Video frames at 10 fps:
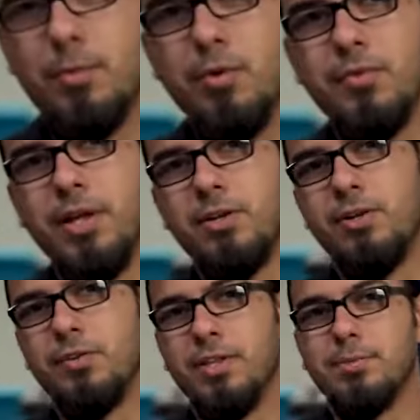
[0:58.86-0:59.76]
you've removed that
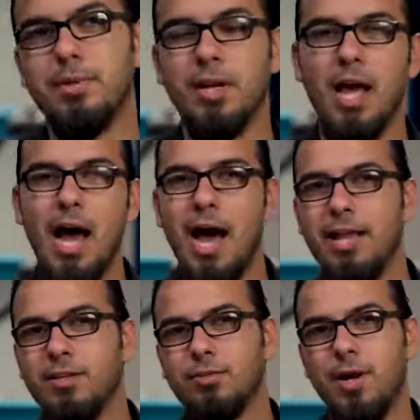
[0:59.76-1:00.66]
dirt that's been
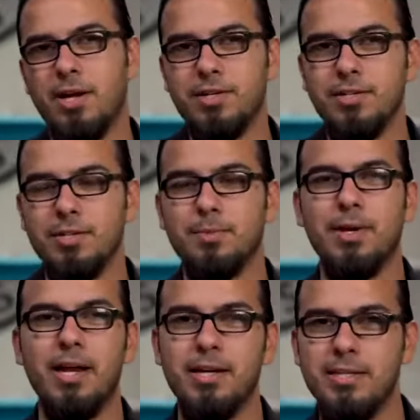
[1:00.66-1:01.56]
hiding scratches, it's been
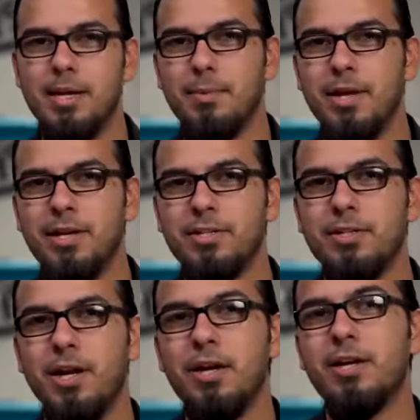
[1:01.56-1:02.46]
hiding
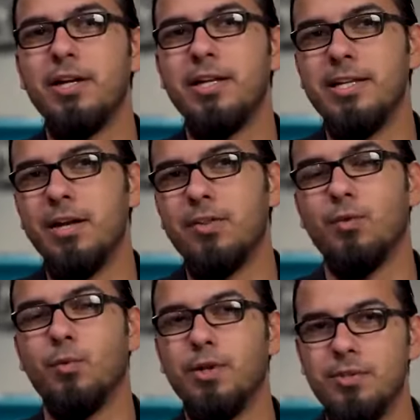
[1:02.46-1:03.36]
contamination, now you're going to get down to the
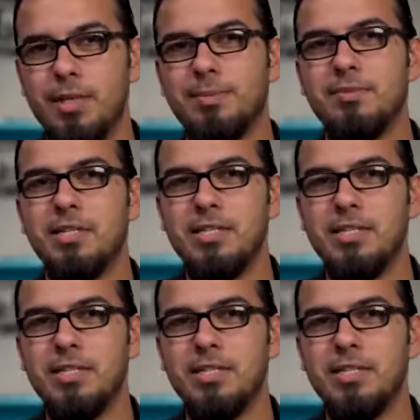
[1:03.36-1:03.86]
real steps of